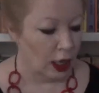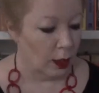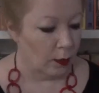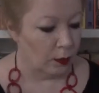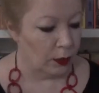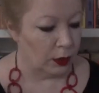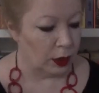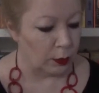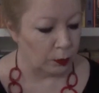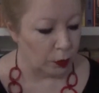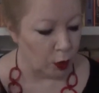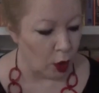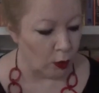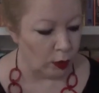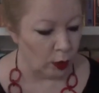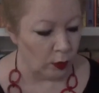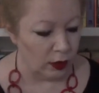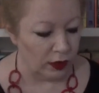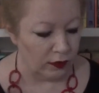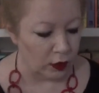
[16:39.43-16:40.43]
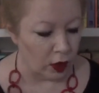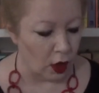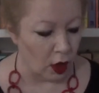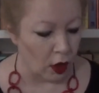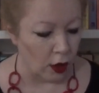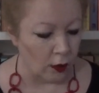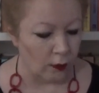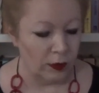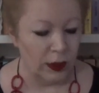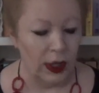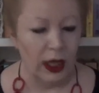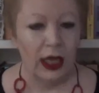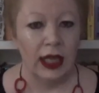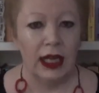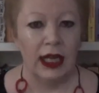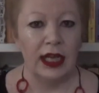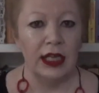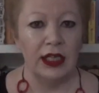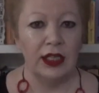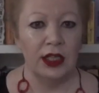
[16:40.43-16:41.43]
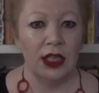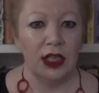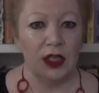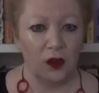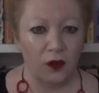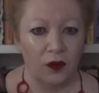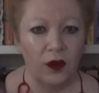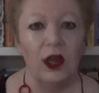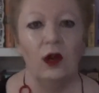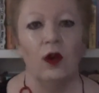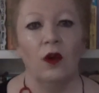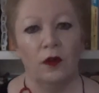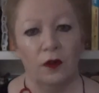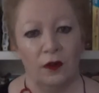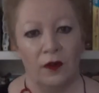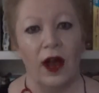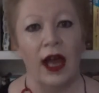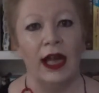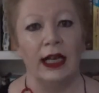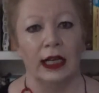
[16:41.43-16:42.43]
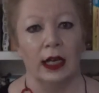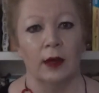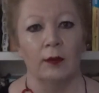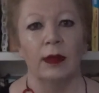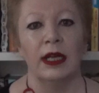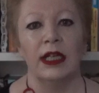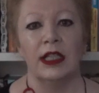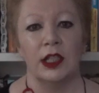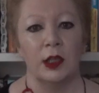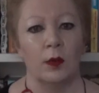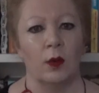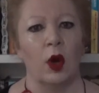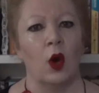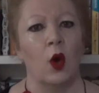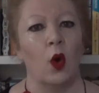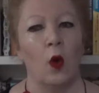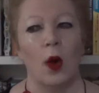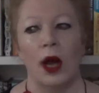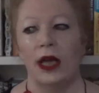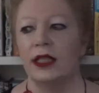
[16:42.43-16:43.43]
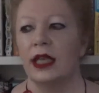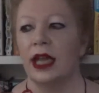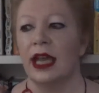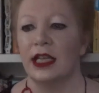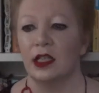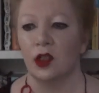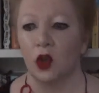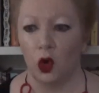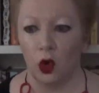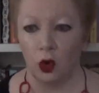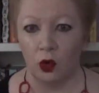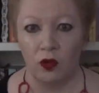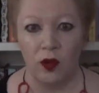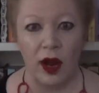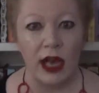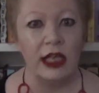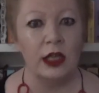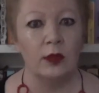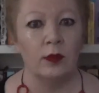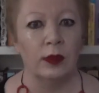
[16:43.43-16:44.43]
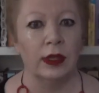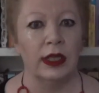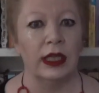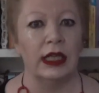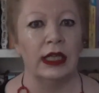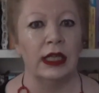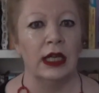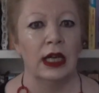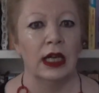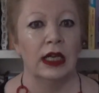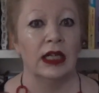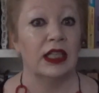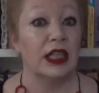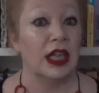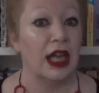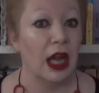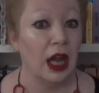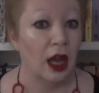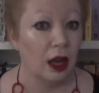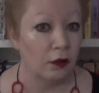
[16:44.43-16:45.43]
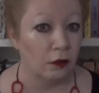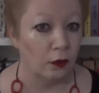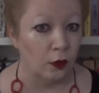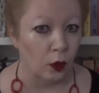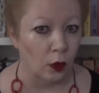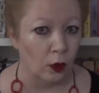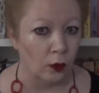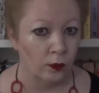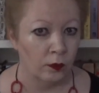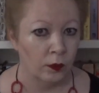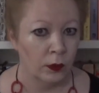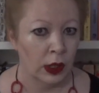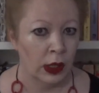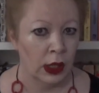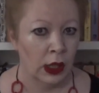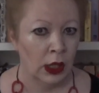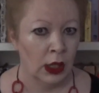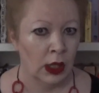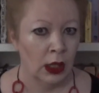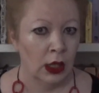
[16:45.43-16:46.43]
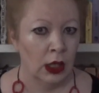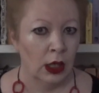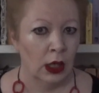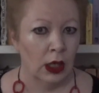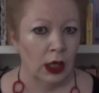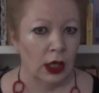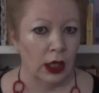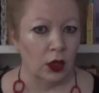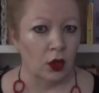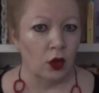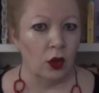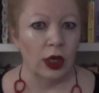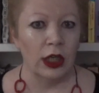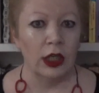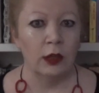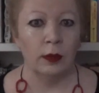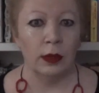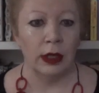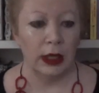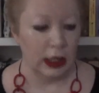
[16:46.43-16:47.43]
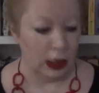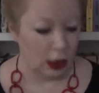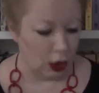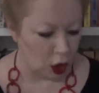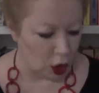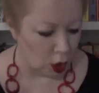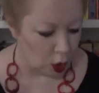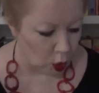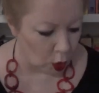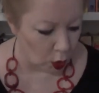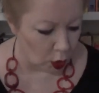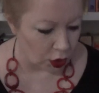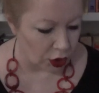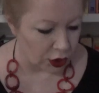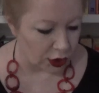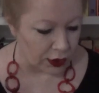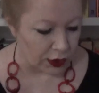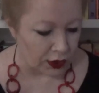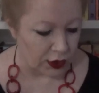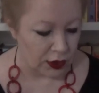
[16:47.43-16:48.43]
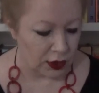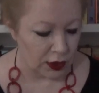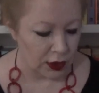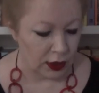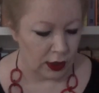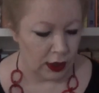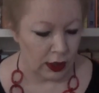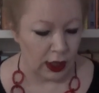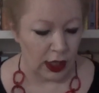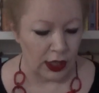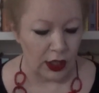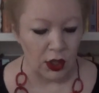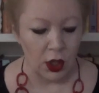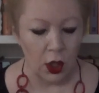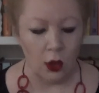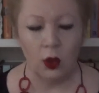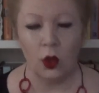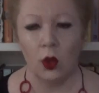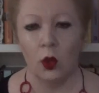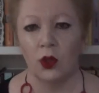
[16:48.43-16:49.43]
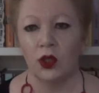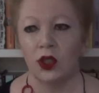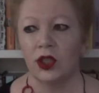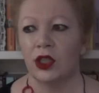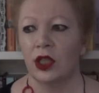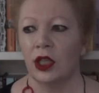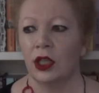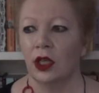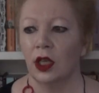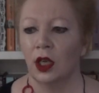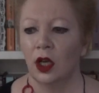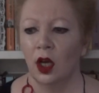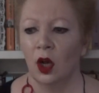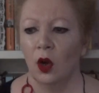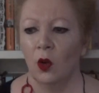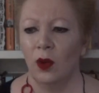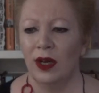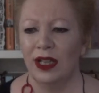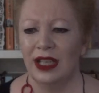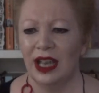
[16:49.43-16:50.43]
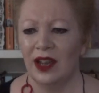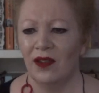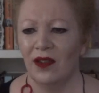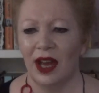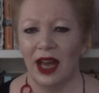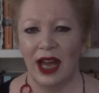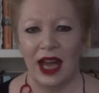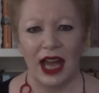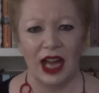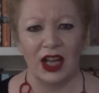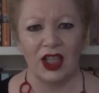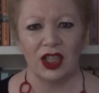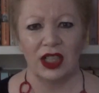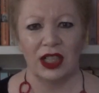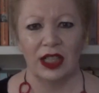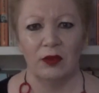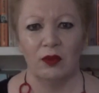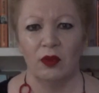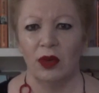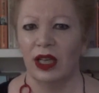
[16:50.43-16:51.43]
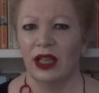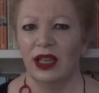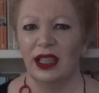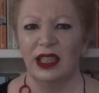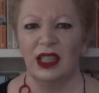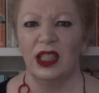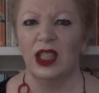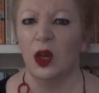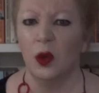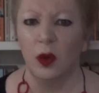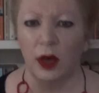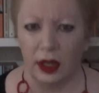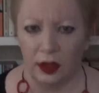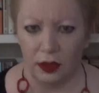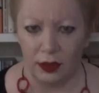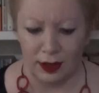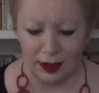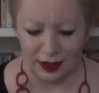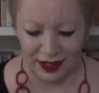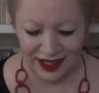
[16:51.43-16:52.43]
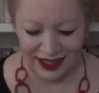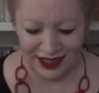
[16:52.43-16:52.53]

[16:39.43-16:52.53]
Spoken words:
But the problem we've got is this fear of failure means that we're always incredibly careful, incredibly cautious, and so cautious that we never actually really do anything.